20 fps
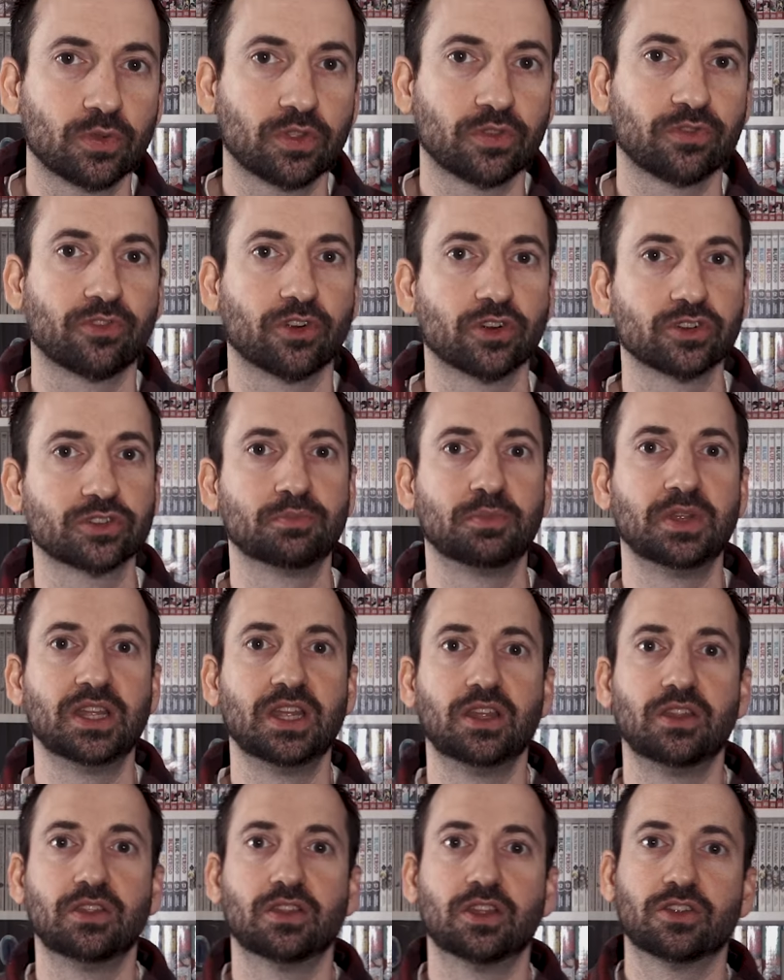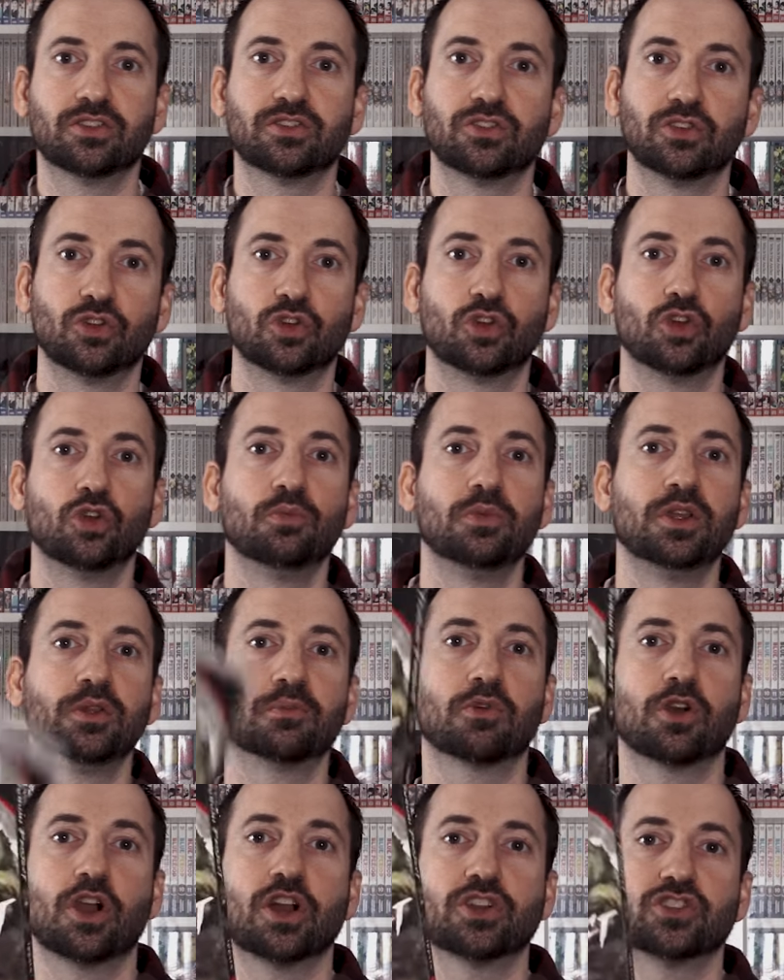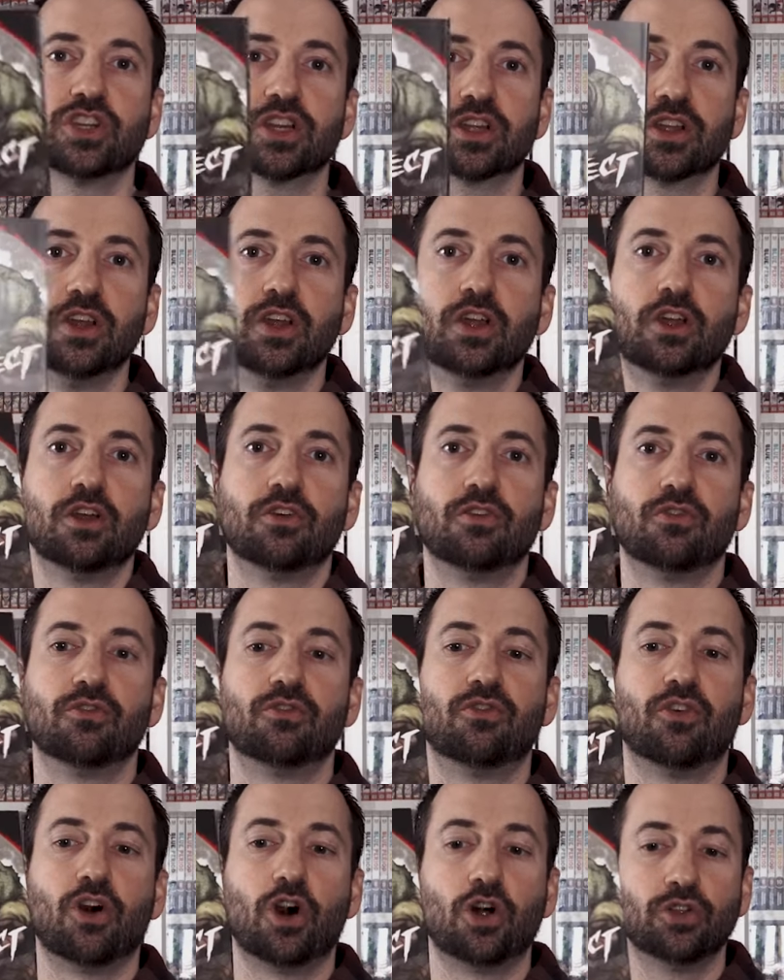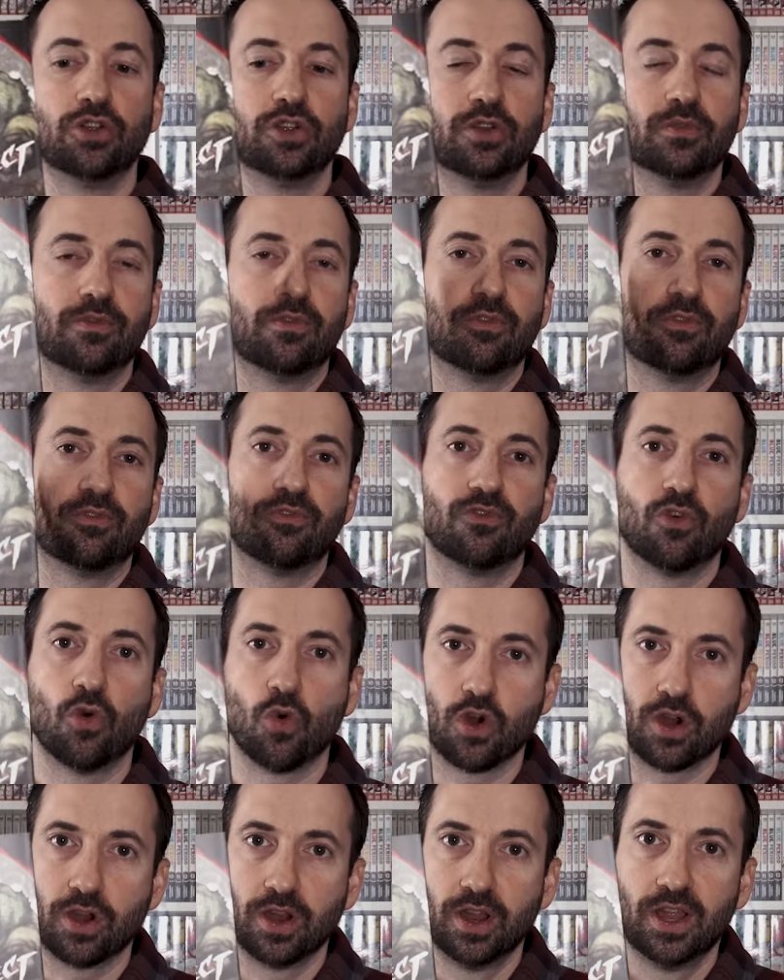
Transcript: with the first being the Sugumi Project Volume 4.